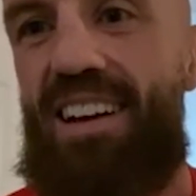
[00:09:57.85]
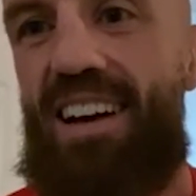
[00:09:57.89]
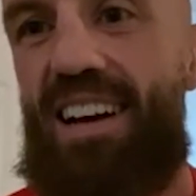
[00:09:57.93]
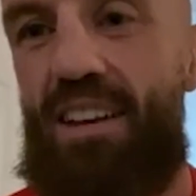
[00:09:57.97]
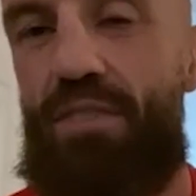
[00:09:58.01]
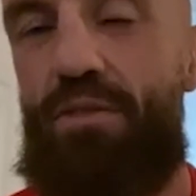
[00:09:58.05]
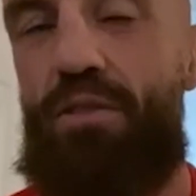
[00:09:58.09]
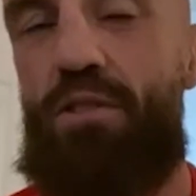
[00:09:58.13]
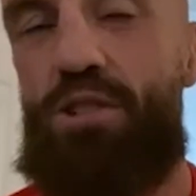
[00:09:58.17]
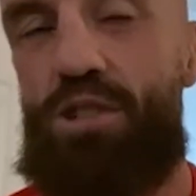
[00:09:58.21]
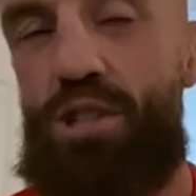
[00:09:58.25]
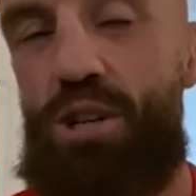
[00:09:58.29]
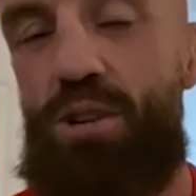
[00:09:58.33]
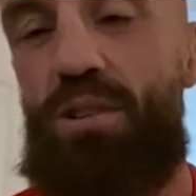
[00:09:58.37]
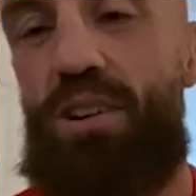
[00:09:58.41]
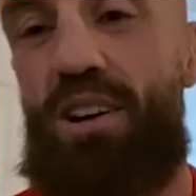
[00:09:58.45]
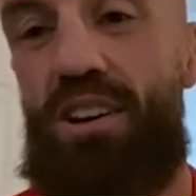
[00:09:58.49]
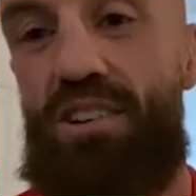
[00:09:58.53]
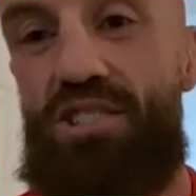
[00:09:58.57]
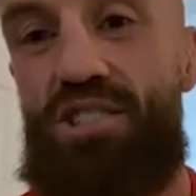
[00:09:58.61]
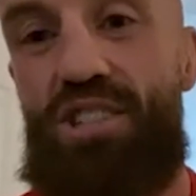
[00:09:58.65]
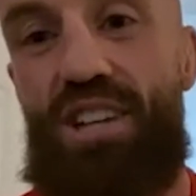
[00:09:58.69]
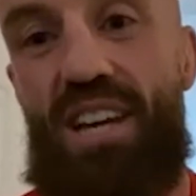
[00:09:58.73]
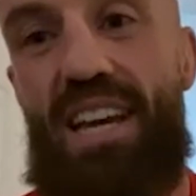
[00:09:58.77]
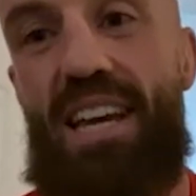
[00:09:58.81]
And if you shoot
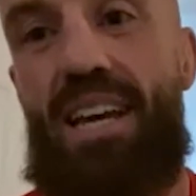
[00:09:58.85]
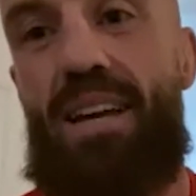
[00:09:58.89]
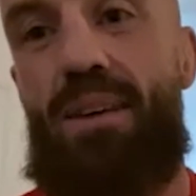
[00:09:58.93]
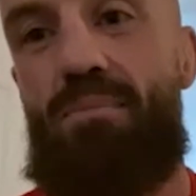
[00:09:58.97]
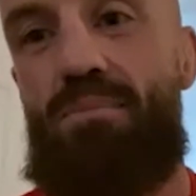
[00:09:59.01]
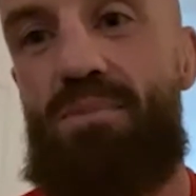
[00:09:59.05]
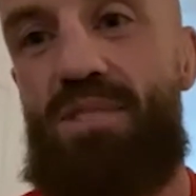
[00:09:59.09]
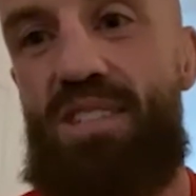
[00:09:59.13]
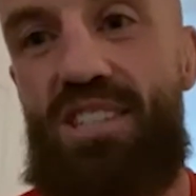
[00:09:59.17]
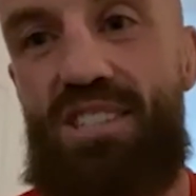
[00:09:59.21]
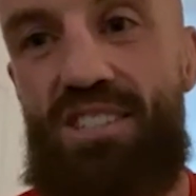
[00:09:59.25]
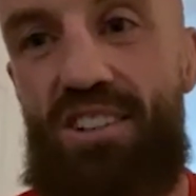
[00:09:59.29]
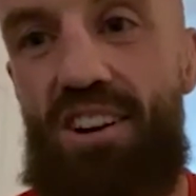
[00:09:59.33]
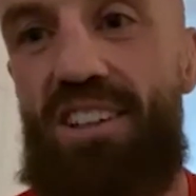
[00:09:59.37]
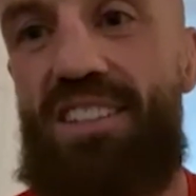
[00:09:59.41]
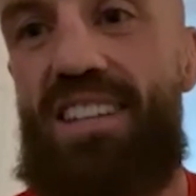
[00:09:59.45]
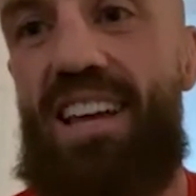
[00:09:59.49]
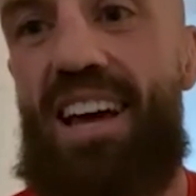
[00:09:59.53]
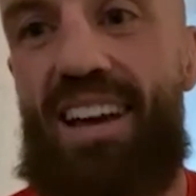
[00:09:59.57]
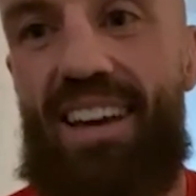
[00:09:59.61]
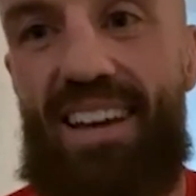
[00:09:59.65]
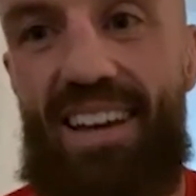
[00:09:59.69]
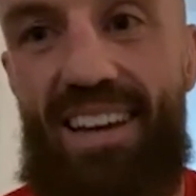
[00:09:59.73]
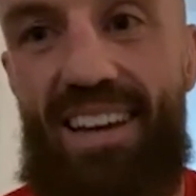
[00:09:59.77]
on James, he's got that